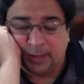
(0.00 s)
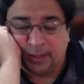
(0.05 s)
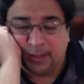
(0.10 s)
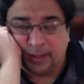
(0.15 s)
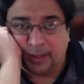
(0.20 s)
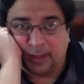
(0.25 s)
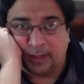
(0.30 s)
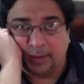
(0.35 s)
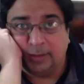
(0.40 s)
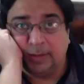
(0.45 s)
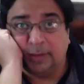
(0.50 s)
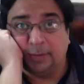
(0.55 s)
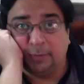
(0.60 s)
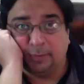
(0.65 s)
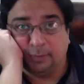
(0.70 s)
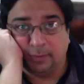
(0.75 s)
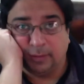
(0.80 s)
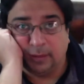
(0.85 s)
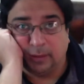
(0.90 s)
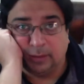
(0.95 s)

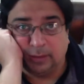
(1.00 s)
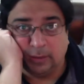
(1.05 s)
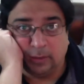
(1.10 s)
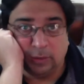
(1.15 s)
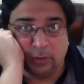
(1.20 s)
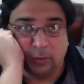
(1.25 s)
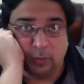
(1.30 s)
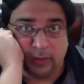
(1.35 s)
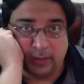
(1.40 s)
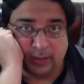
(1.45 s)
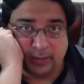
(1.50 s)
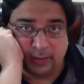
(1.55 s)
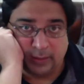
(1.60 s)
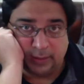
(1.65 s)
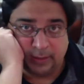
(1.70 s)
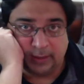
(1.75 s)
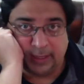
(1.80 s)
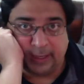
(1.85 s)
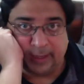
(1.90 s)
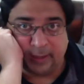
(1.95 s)
the
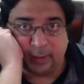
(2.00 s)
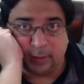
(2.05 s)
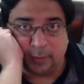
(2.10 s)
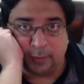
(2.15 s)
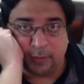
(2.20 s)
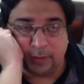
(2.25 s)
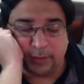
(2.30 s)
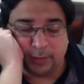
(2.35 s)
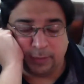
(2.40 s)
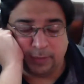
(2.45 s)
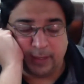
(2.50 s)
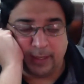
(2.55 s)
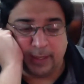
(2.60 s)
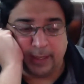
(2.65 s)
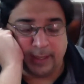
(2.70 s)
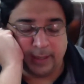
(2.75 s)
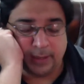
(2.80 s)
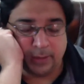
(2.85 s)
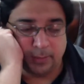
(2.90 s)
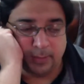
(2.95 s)
one that offers
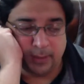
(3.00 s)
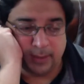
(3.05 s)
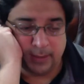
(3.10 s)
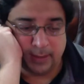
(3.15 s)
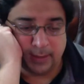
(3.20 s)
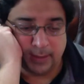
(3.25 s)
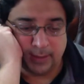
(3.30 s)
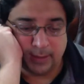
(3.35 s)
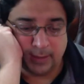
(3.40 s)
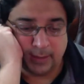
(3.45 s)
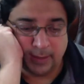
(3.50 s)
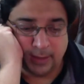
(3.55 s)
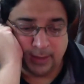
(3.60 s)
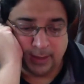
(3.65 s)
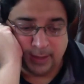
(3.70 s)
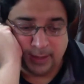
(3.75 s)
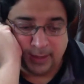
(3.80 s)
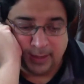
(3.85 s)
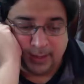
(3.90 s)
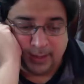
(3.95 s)
freelance business.
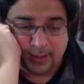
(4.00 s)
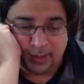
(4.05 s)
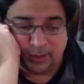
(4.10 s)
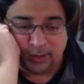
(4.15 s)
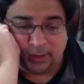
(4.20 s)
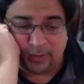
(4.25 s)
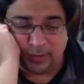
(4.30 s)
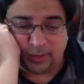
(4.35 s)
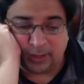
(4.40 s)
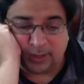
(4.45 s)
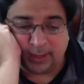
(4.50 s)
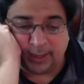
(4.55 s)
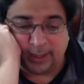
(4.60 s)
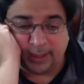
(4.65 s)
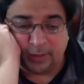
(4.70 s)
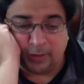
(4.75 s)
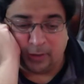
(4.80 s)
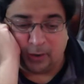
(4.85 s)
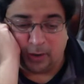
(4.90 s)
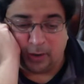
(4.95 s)
So there was a site
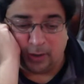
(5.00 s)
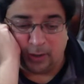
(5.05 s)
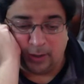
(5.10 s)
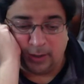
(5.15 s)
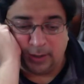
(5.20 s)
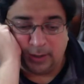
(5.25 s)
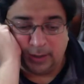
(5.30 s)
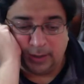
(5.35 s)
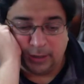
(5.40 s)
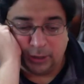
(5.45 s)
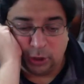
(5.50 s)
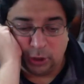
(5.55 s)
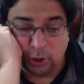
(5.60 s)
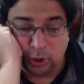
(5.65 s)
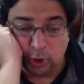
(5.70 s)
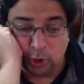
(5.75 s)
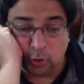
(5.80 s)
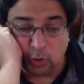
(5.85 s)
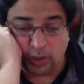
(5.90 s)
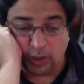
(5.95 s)
called
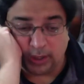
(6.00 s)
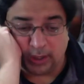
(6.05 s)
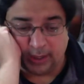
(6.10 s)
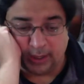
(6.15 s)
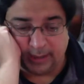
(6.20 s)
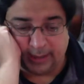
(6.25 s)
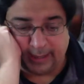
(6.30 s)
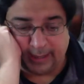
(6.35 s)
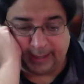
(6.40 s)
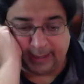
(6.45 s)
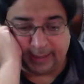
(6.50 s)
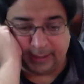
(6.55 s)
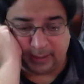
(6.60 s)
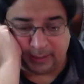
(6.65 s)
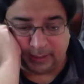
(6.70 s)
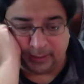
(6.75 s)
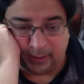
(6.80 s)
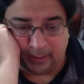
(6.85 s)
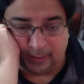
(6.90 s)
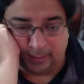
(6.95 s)

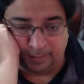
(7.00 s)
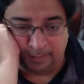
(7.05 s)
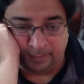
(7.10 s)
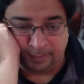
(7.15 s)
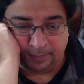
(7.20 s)
jokeaday.com.